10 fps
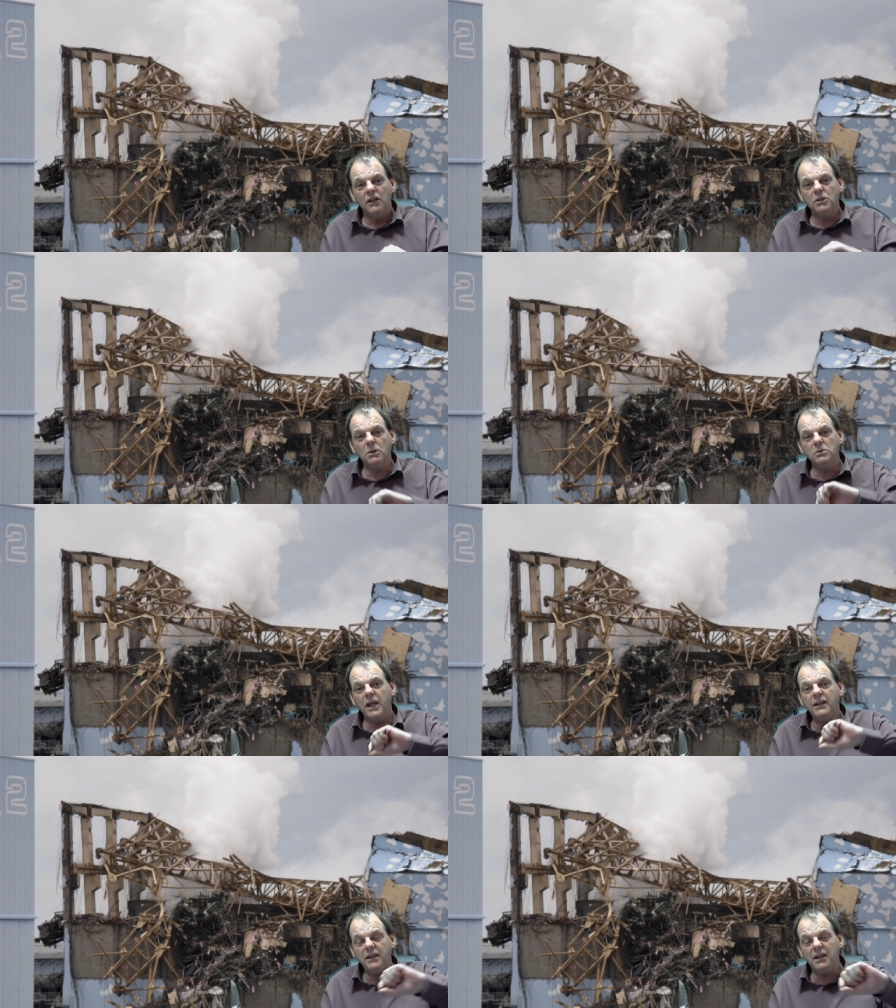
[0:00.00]
So it was
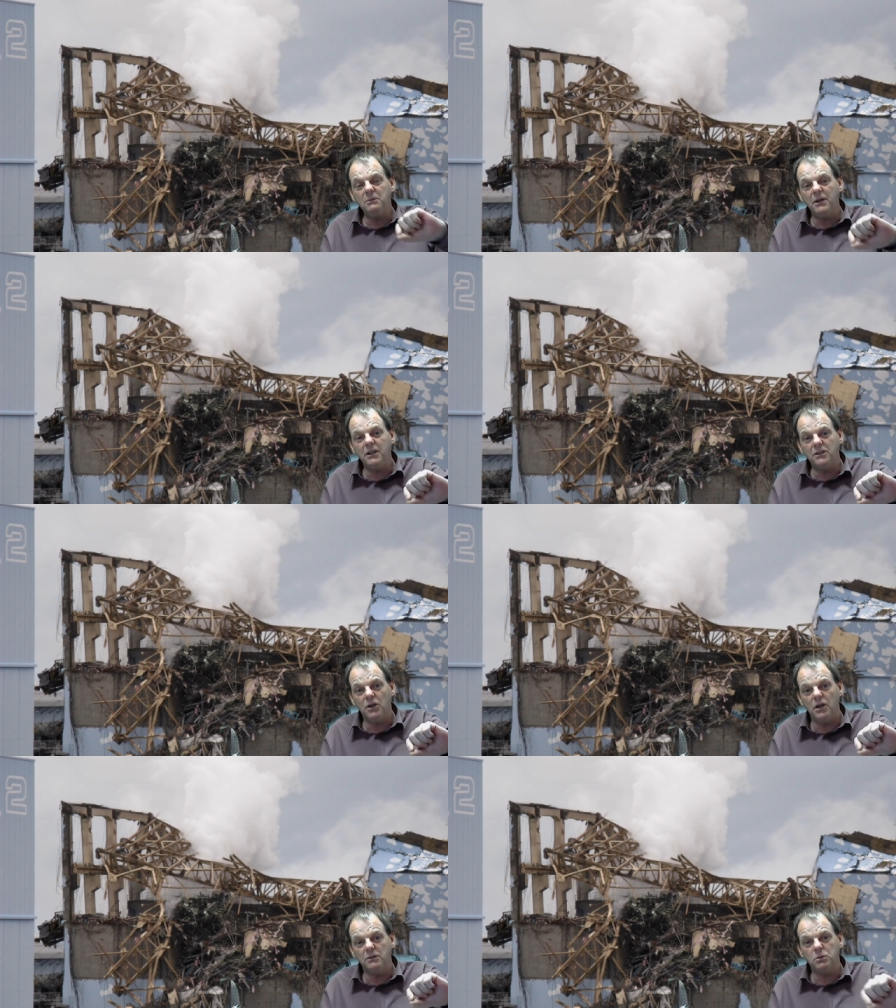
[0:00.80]
18 million
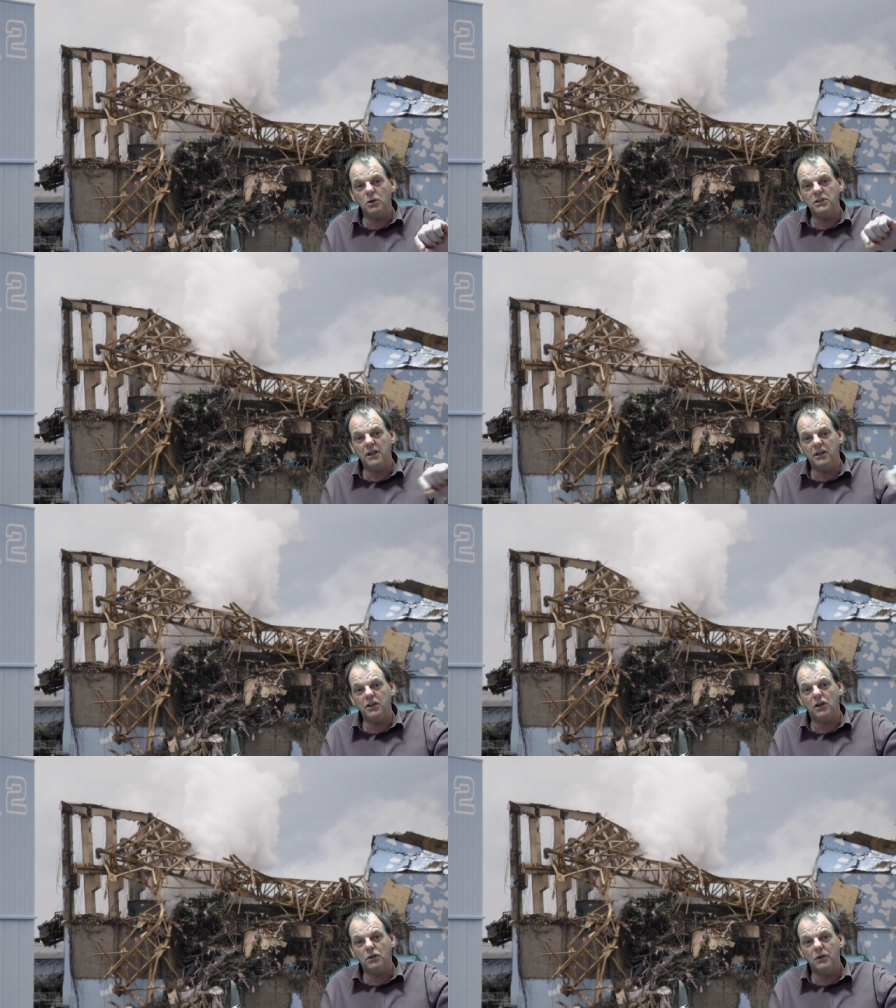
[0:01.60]
times worse than
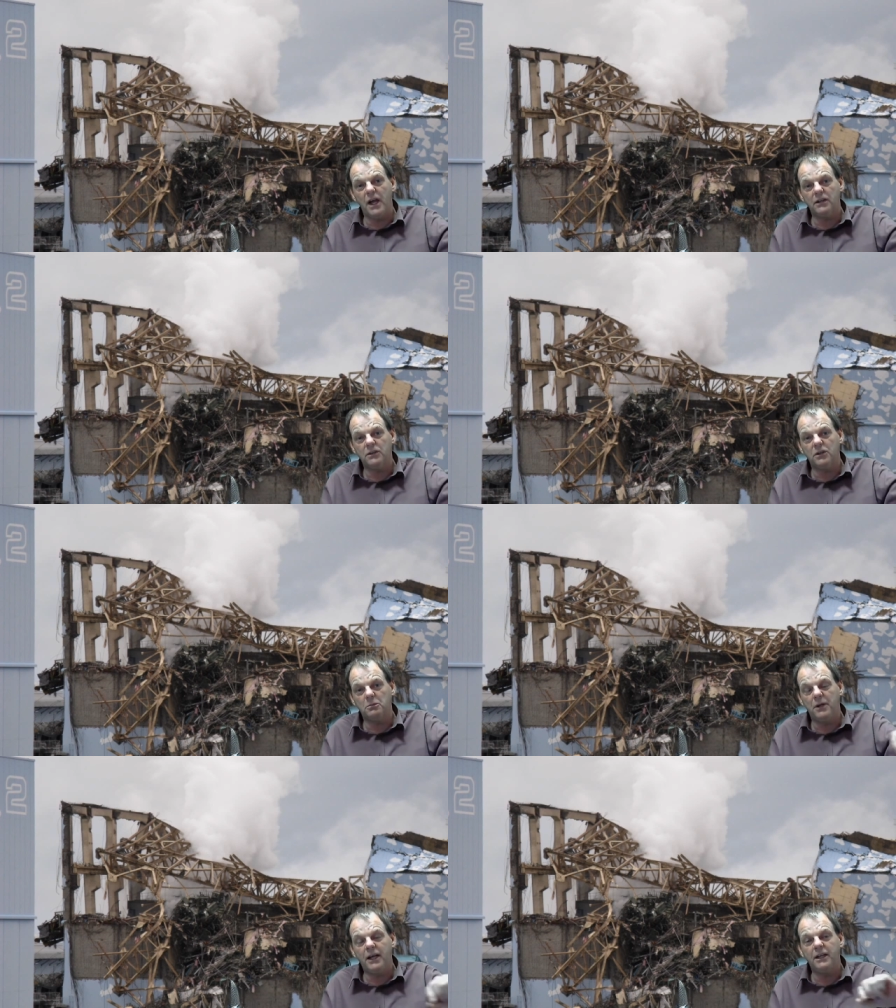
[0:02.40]
any other reactor on
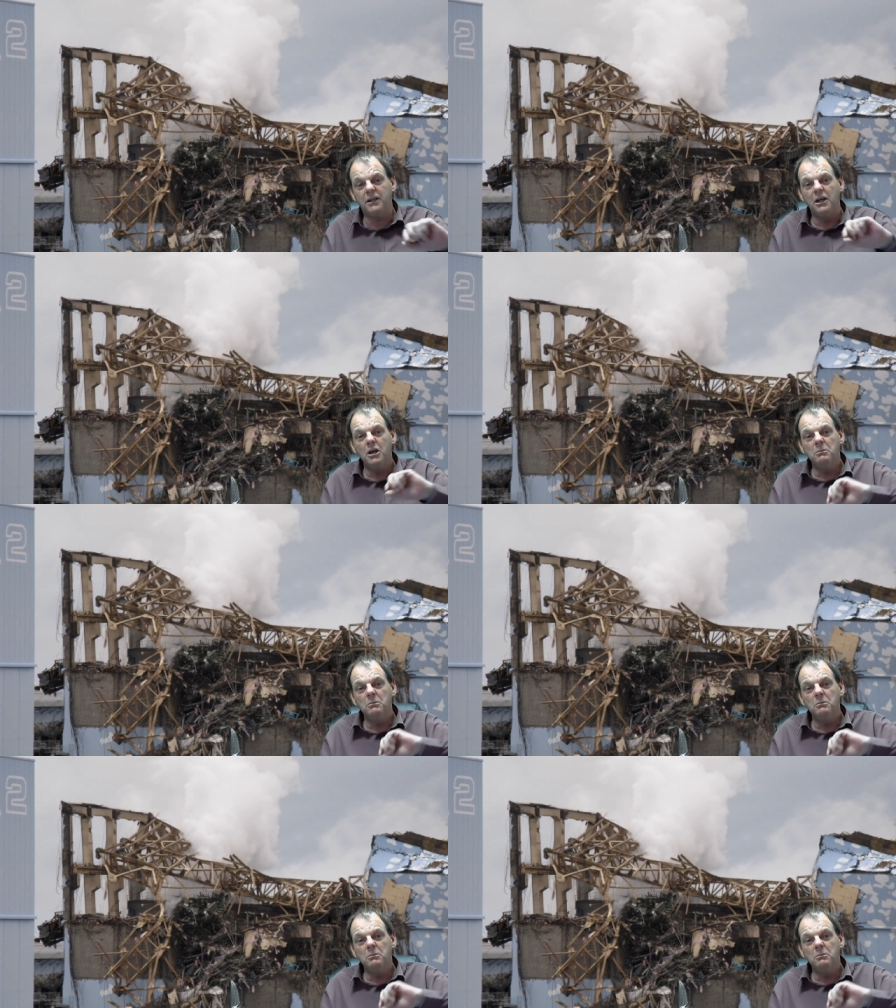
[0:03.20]
the planet